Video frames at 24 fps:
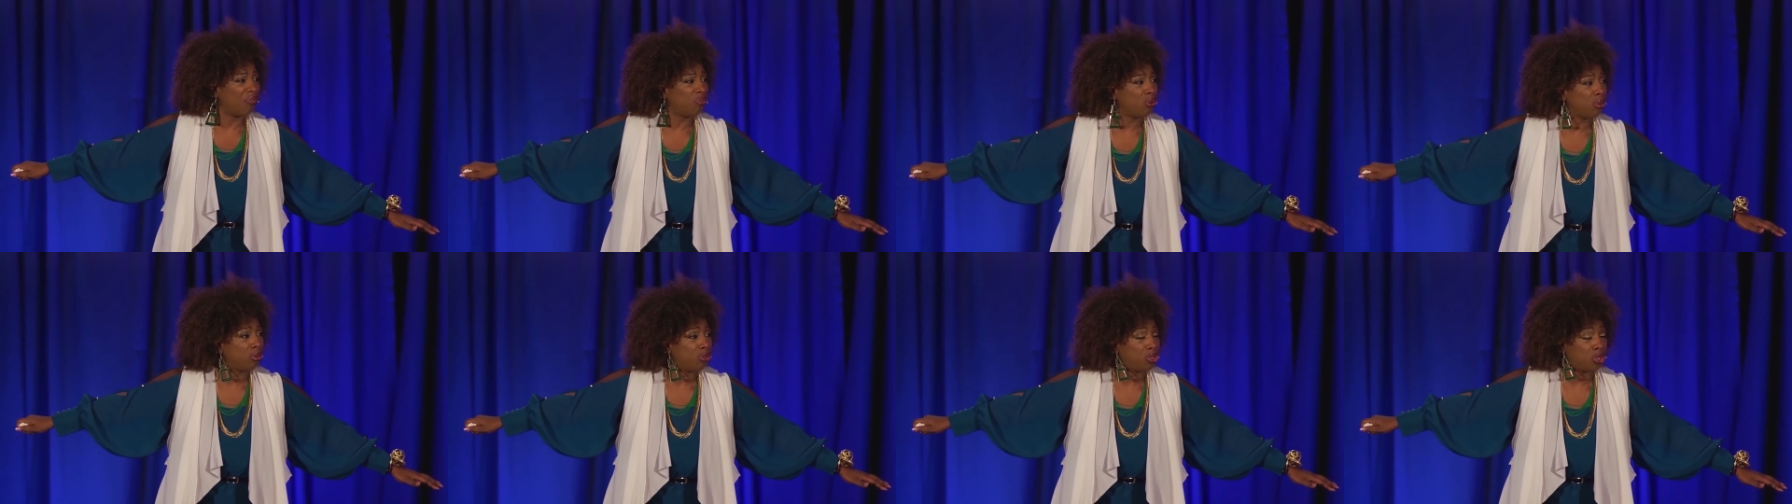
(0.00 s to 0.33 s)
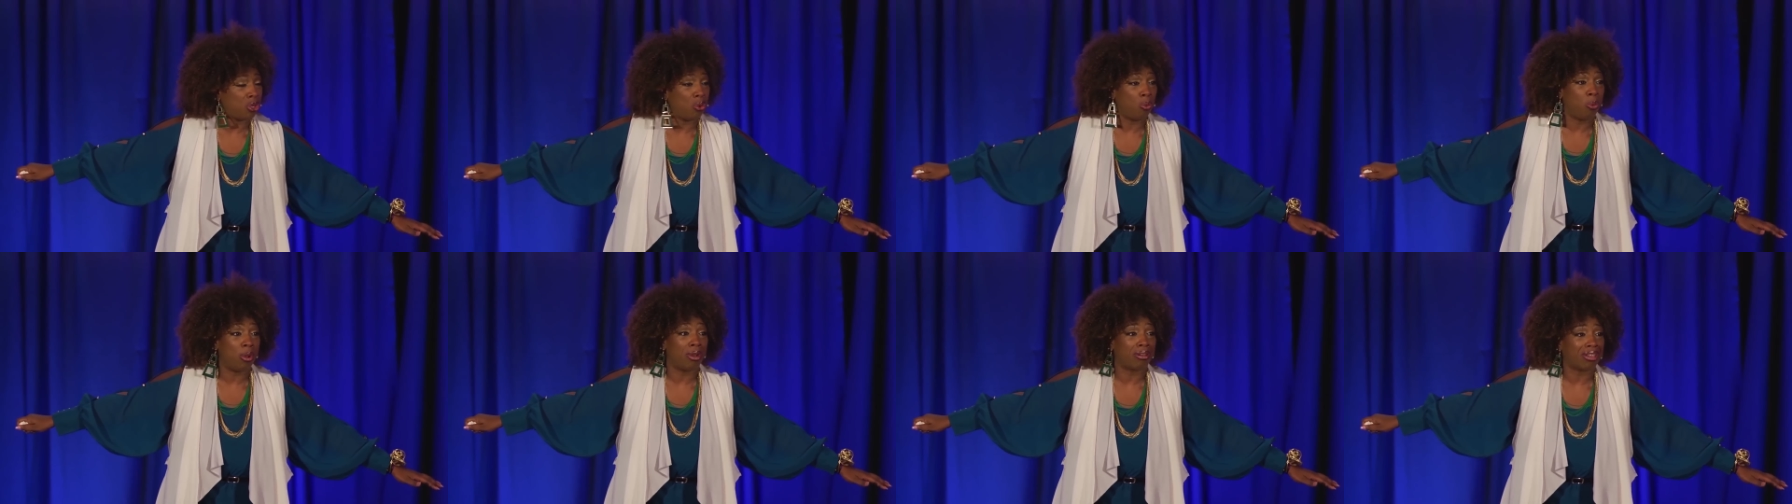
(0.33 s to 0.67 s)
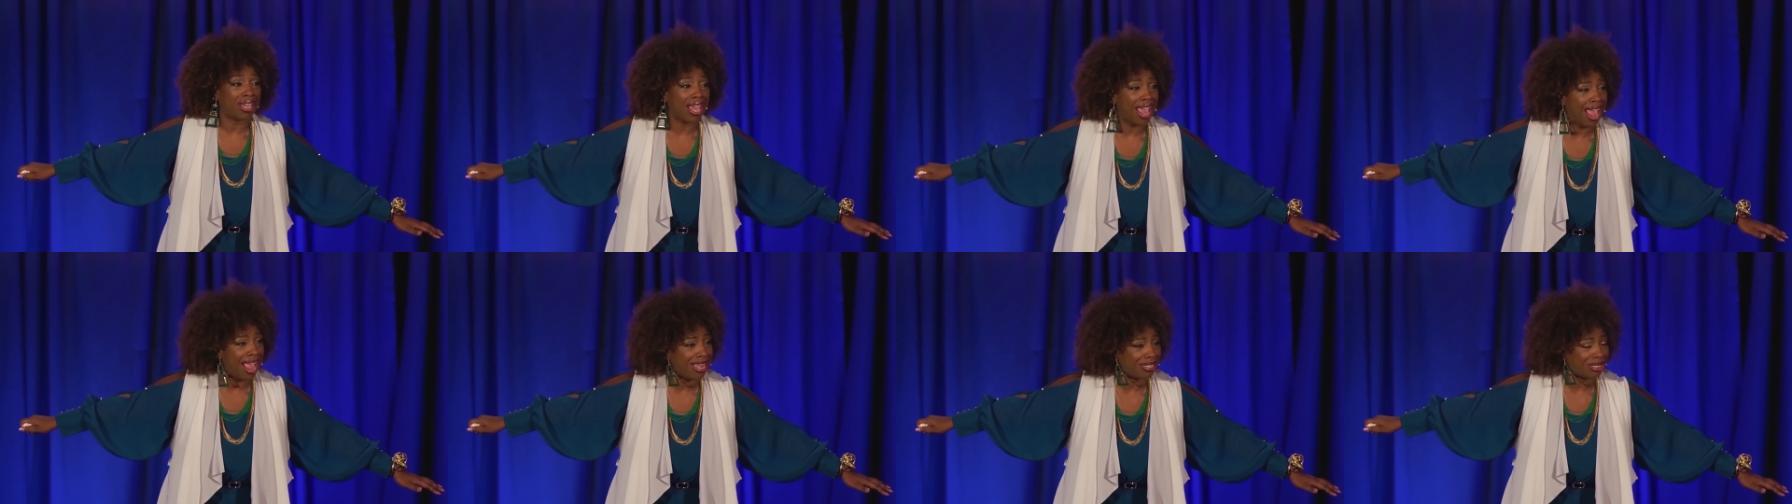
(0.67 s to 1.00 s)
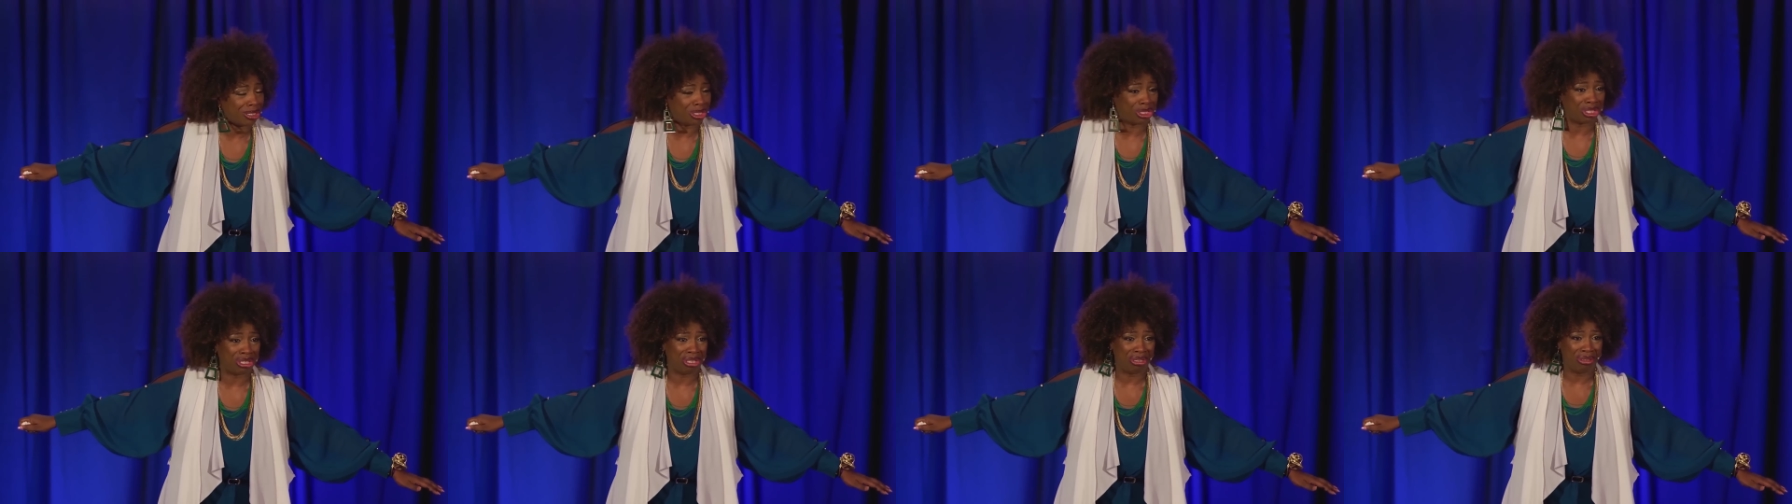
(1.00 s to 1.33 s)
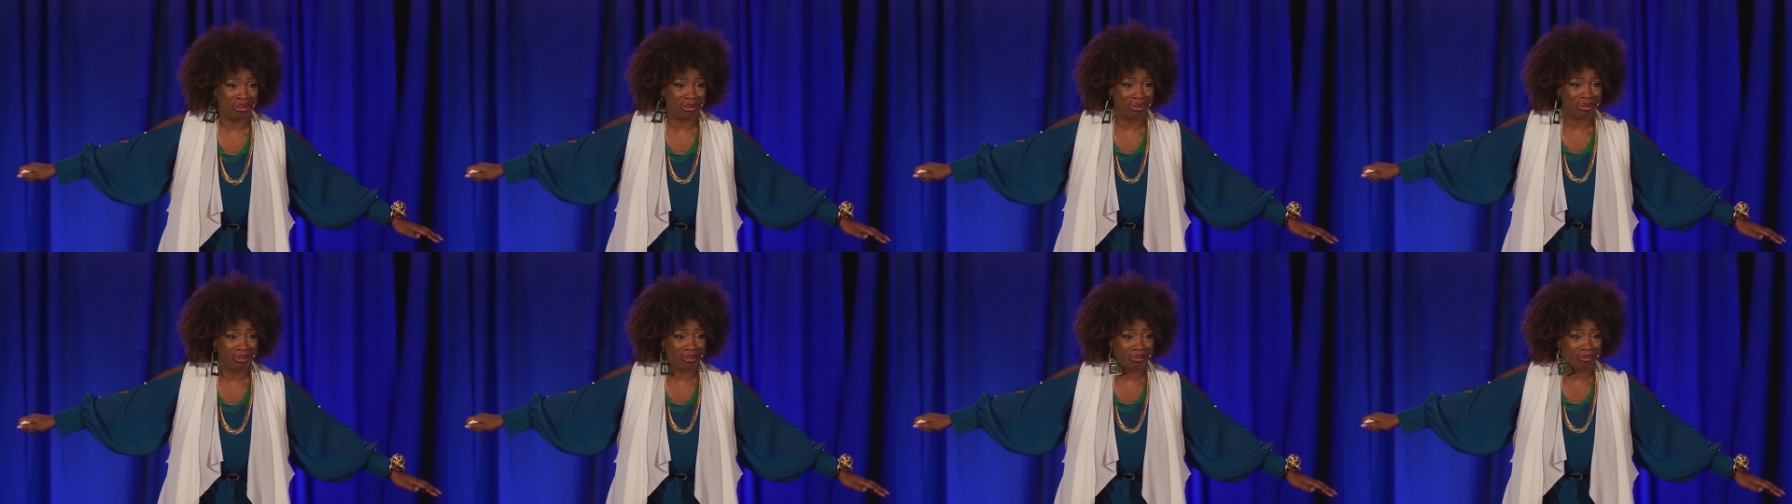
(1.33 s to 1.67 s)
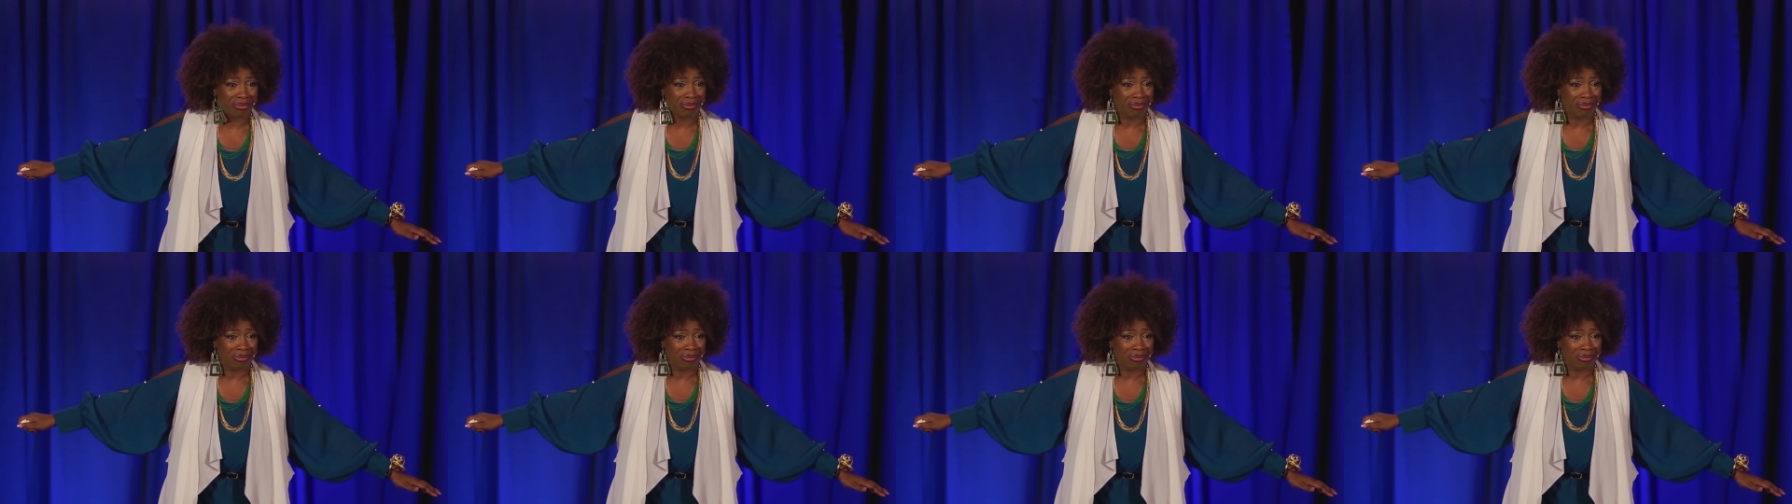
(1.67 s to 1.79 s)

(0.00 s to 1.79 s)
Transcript: if you do, we'll catch you.